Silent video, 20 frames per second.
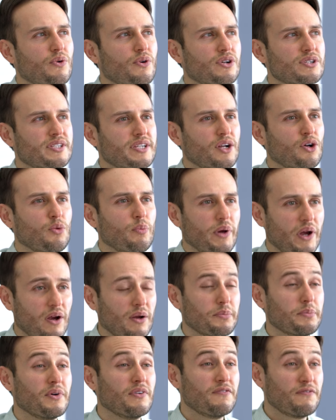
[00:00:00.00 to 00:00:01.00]
were a single
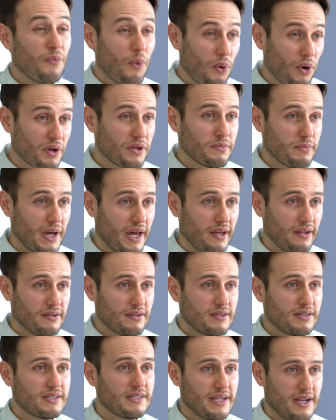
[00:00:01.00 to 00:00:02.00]
parent before you met
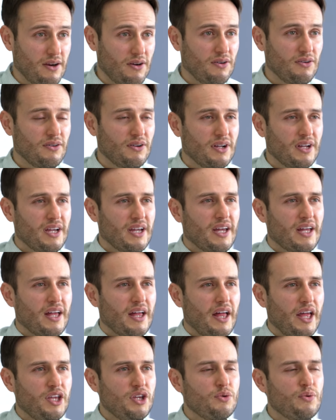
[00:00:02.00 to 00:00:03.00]
Daryl.
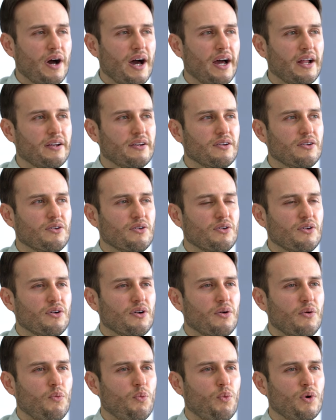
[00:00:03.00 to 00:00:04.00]
You had,
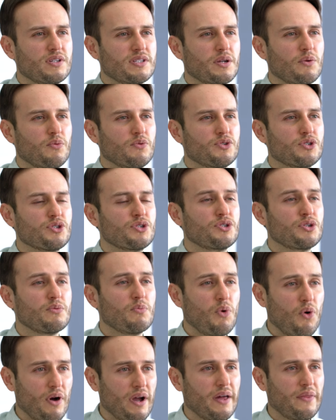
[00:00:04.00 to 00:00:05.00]
was it just your
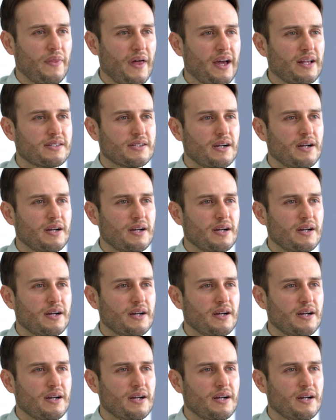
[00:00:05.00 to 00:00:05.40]
boy at that